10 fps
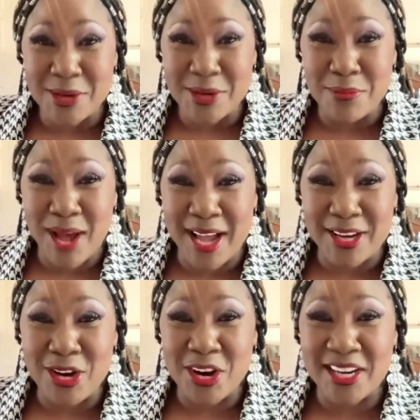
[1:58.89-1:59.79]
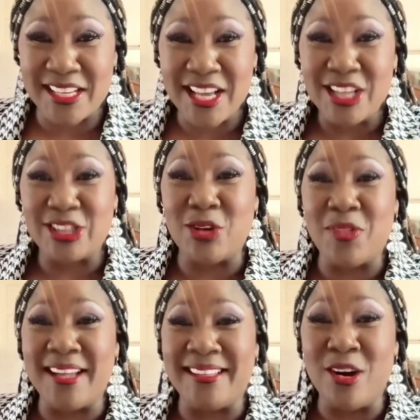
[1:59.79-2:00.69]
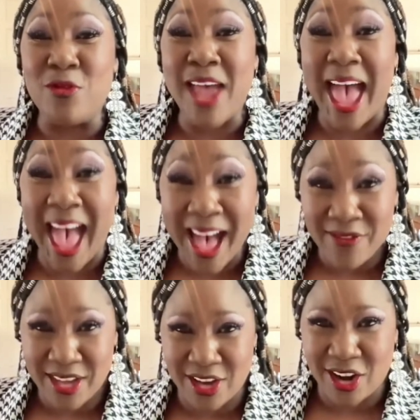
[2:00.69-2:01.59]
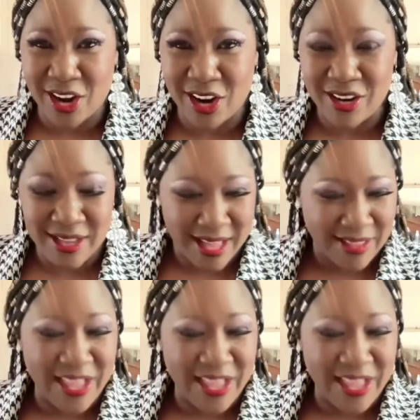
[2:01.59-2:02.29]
to minorities so they don't have a car.